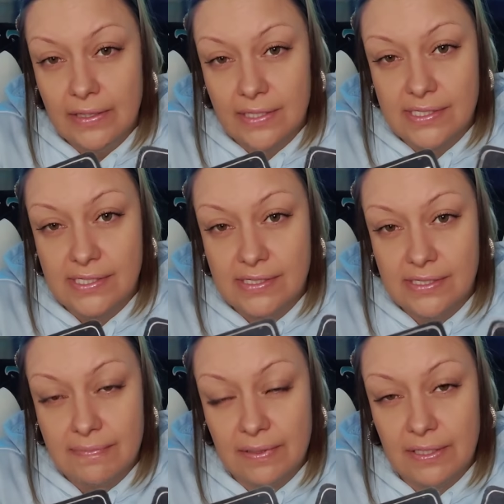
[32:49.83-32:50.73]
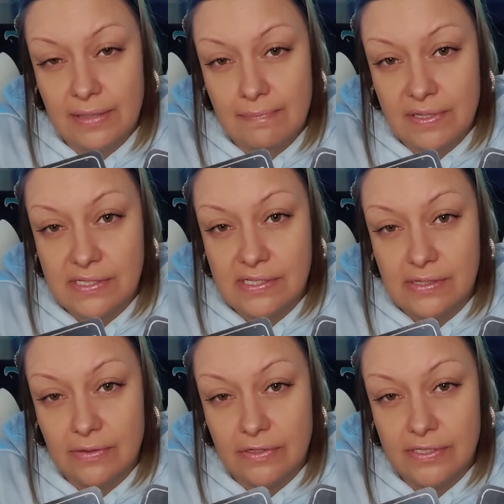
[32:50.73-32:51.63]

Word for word: This is typically a business owner,